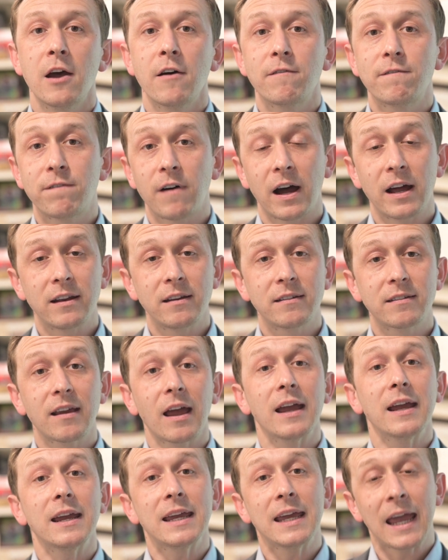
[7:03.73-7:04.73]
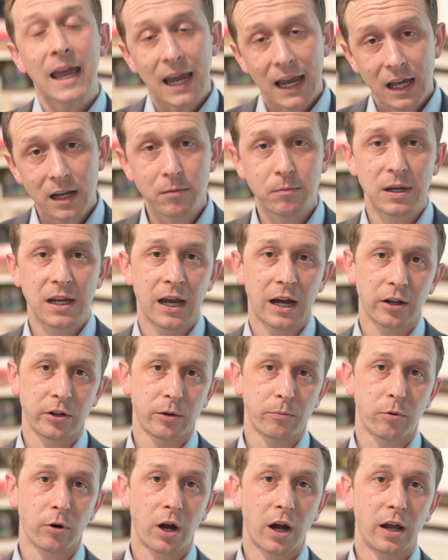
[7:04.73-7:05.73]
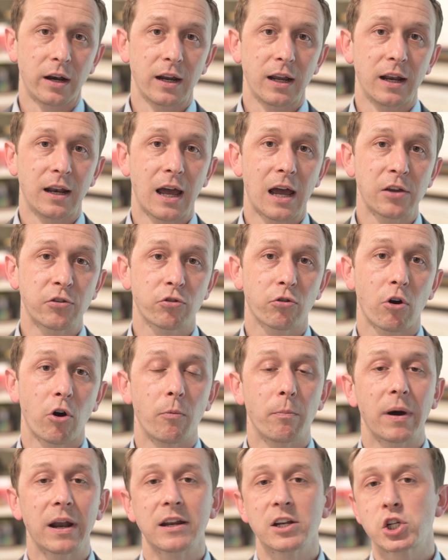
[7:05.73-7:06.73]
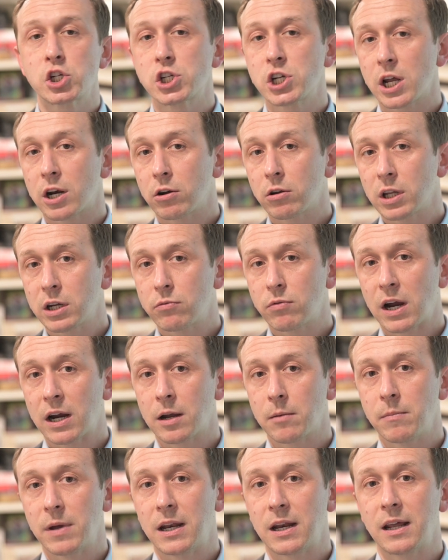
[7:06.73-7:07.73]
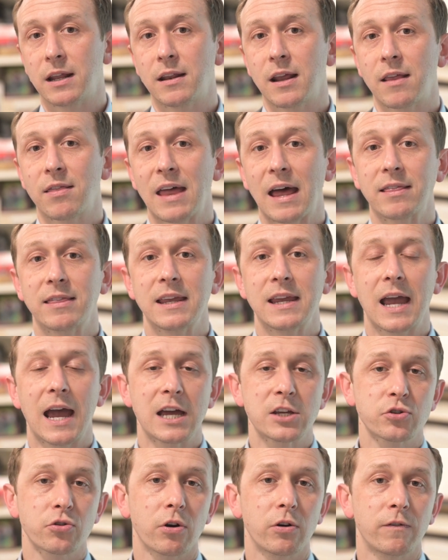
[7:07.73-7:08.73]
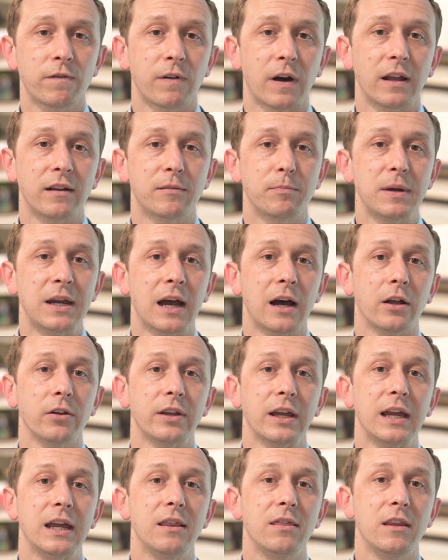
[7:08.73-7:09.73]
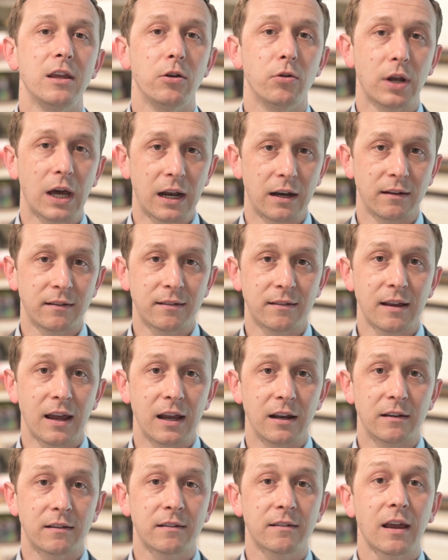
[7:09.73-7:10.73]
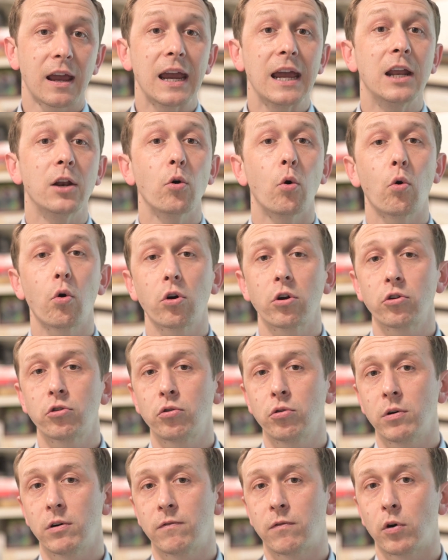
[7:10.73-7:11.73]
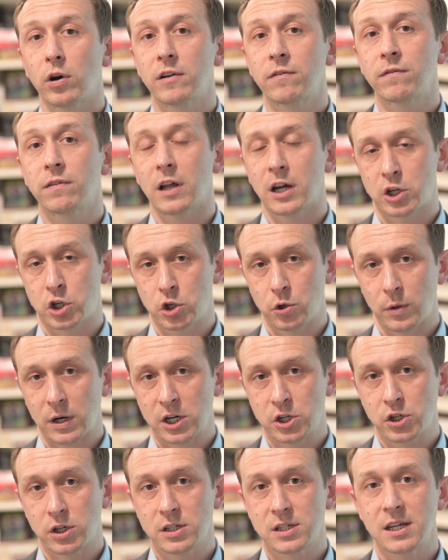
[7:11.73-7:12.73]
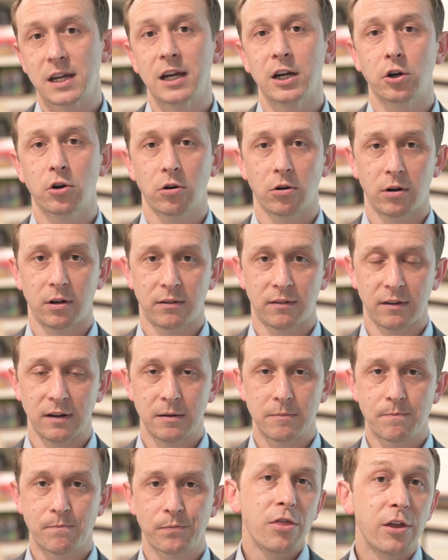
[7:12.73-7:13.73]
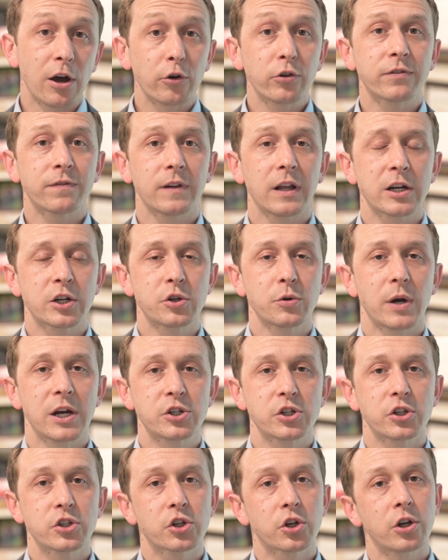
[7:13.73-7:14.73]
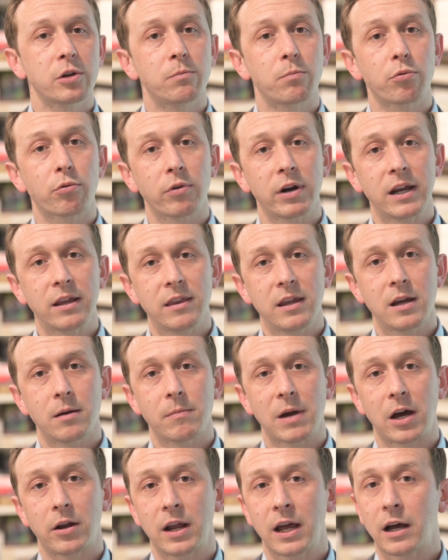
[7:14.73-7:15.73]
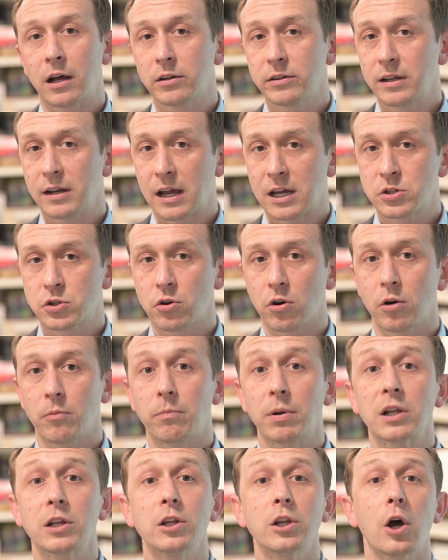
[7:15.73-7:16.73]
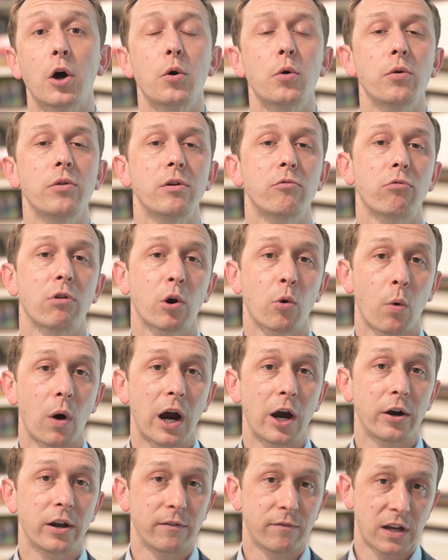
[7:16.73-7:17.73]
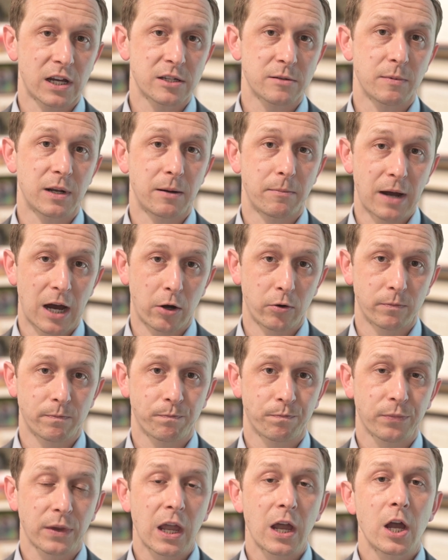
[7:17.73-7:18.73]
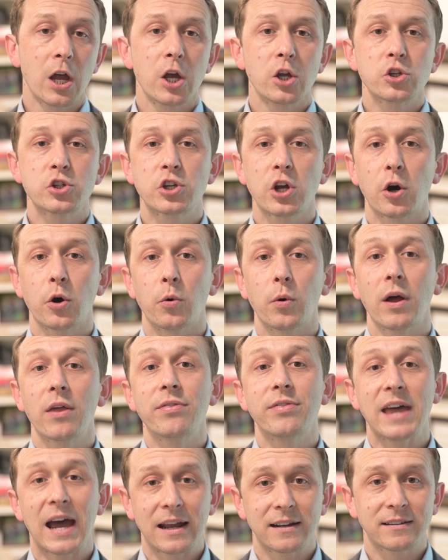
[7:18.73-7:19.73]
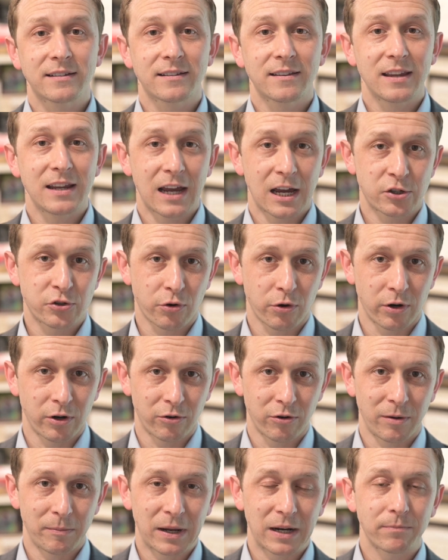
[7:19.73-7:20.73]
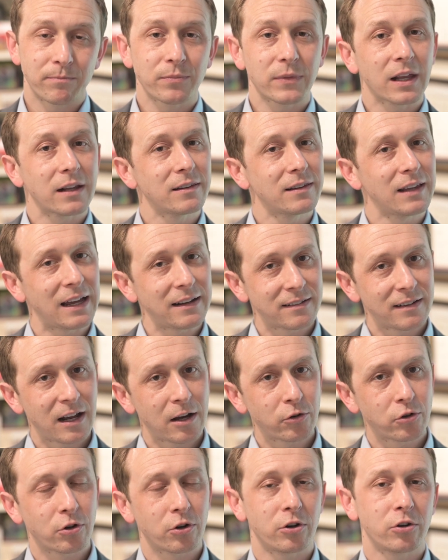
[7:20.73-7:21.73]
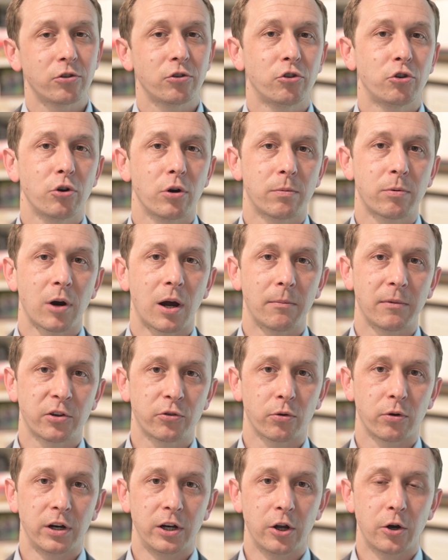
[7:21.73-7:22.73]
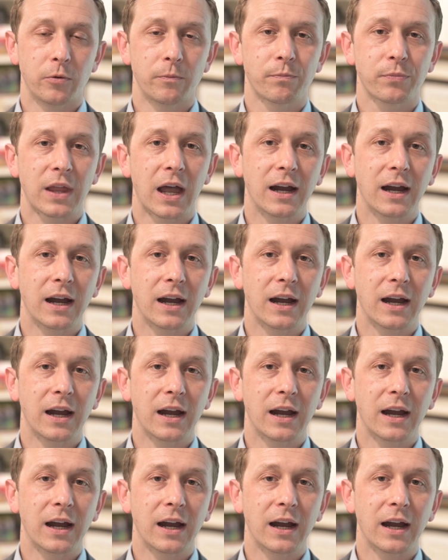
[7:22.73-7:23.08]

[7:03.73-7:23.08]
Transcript: Funds can be held abroad in escrow, but it's generally recommended that the escrowed funds be held in the United States in order to avoid fluctuations in currency. Those fluctuations could bring the amount held in escrow below the required investment amount. So that's the escrow agreement. Let's now turn to a promissory note.